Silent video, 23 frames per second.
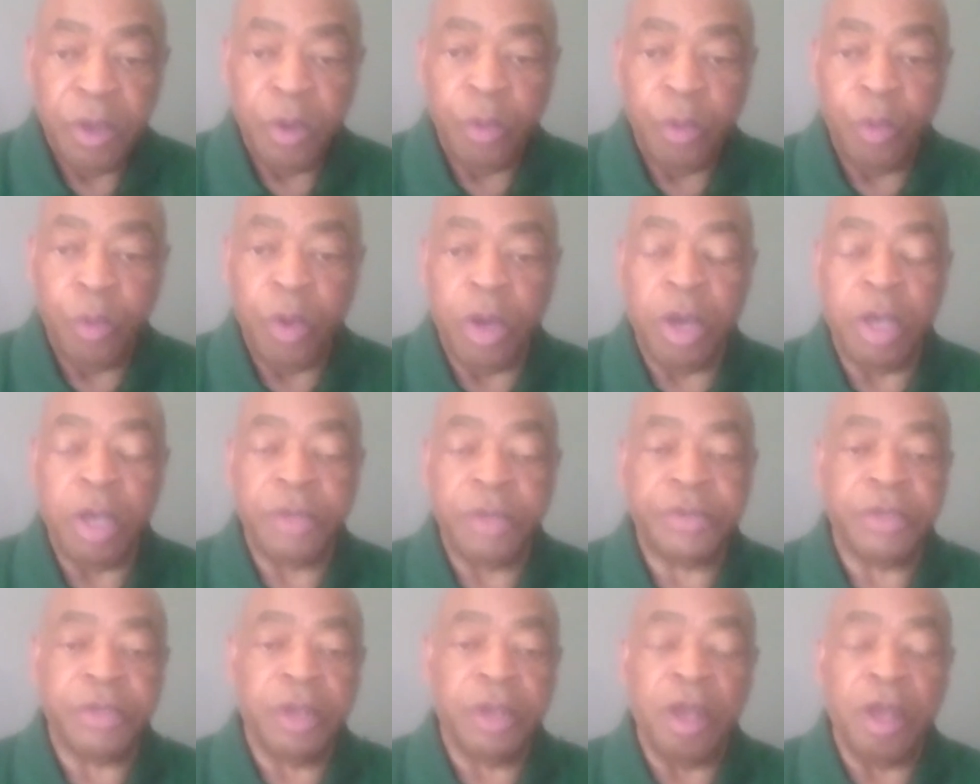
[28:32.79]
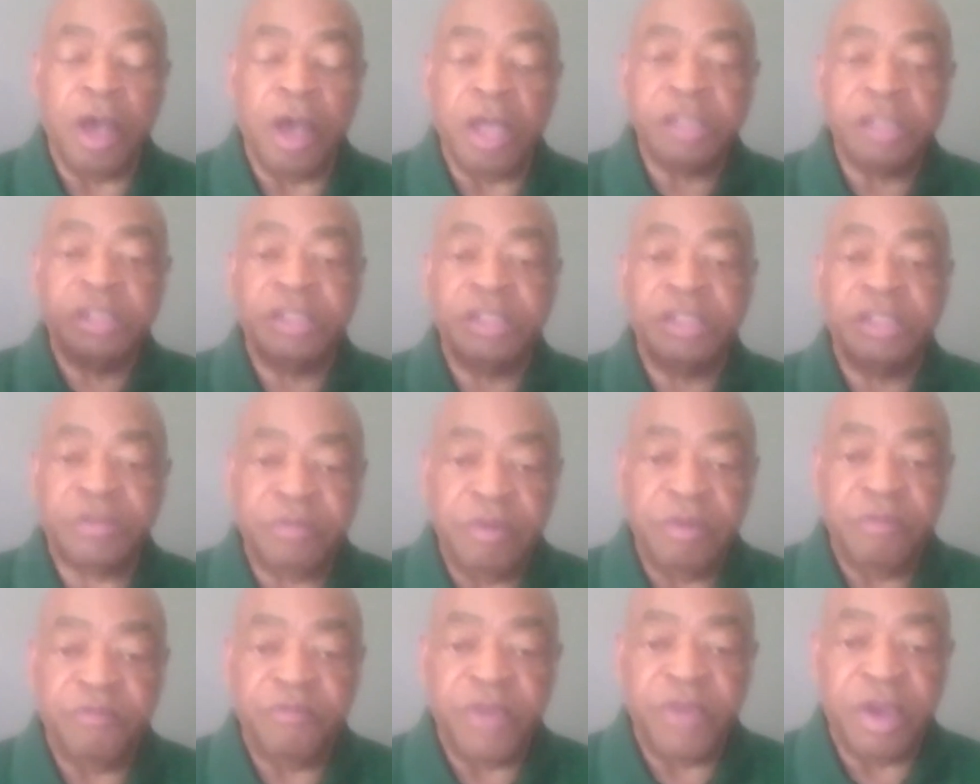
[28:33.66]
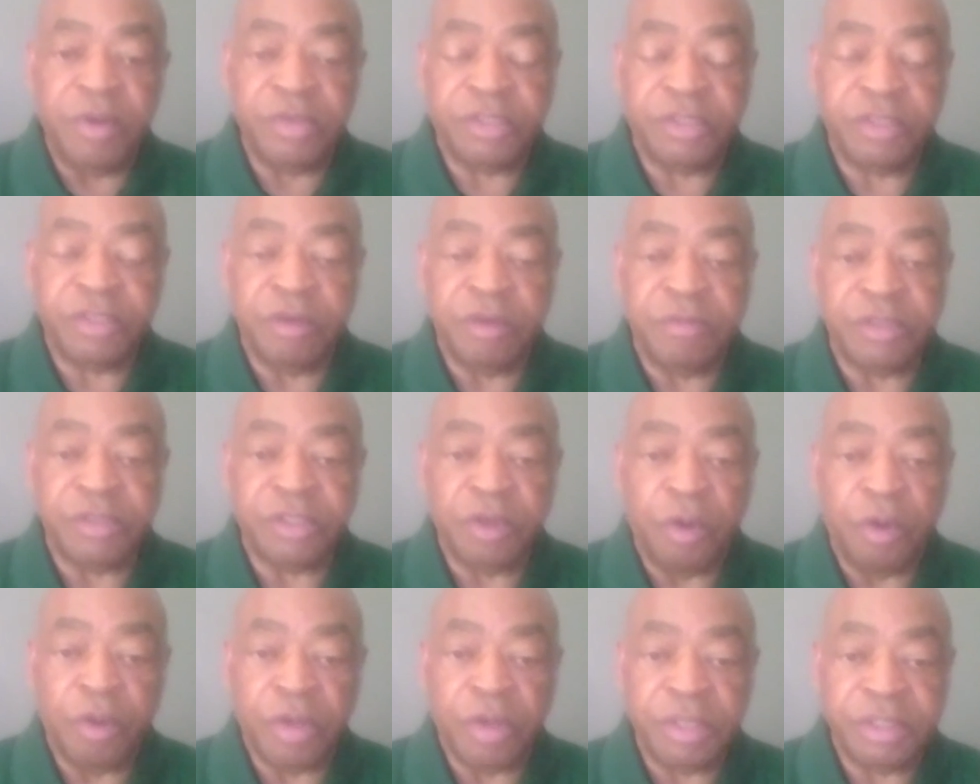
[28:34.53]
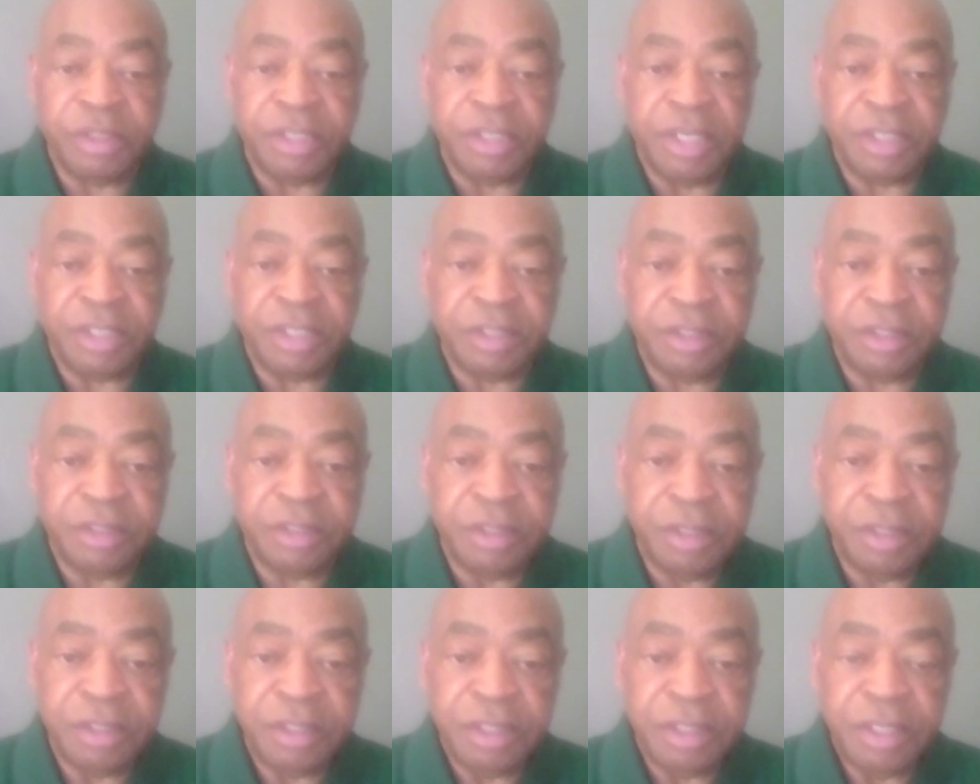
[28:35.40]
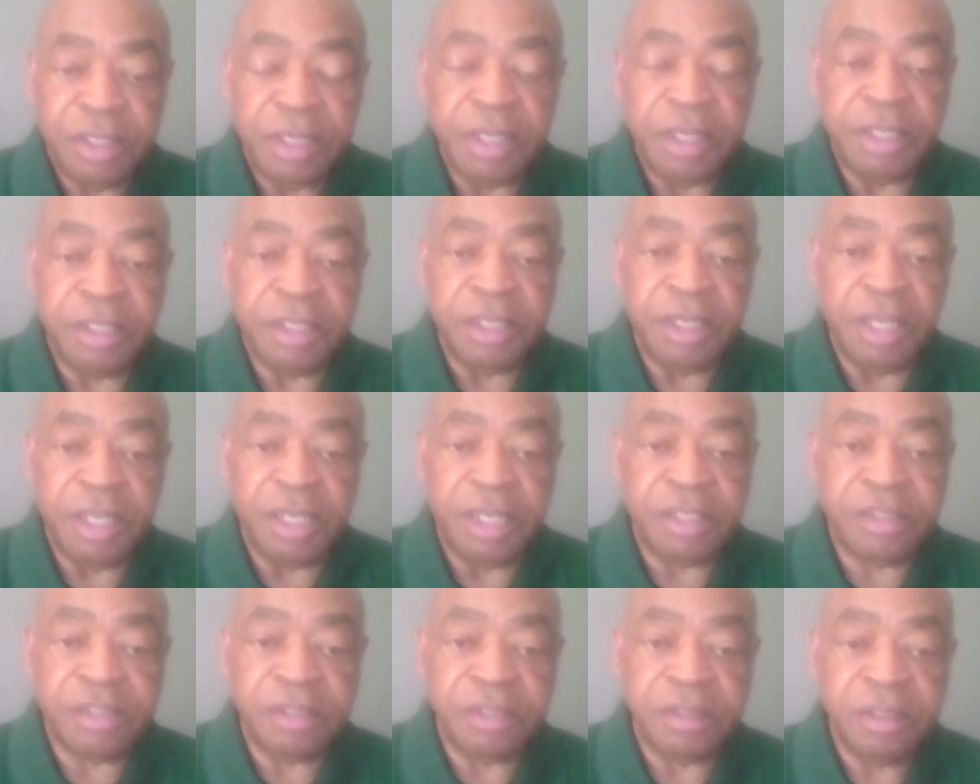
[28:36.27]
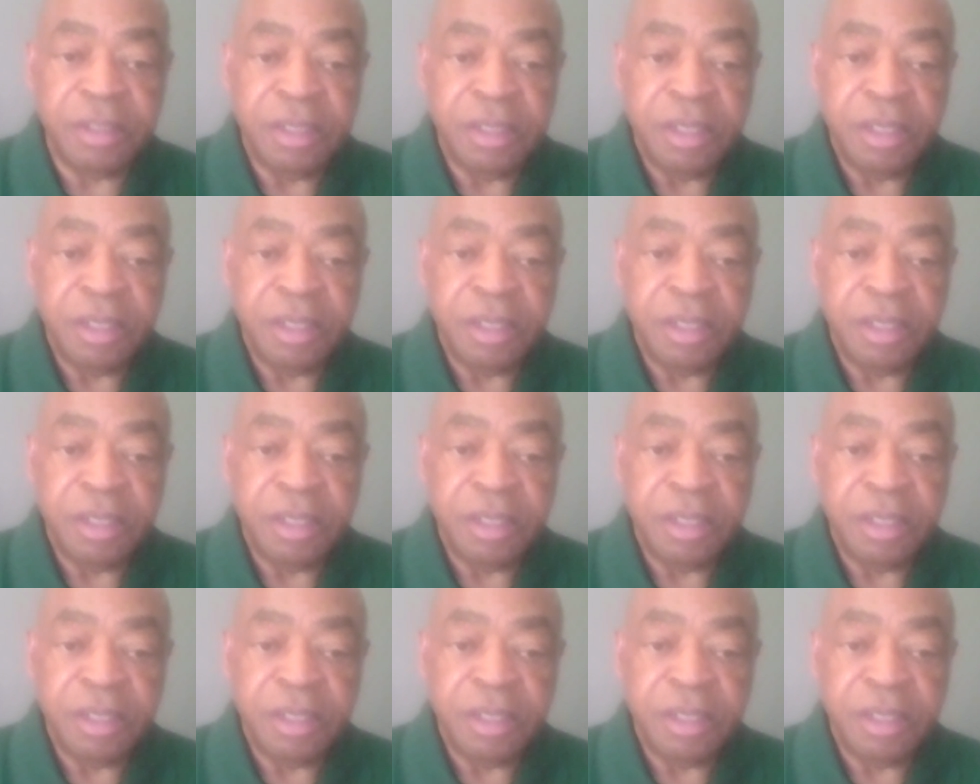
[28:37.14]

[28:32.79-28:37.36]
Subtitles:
We are the largest veteran service organization in the nation,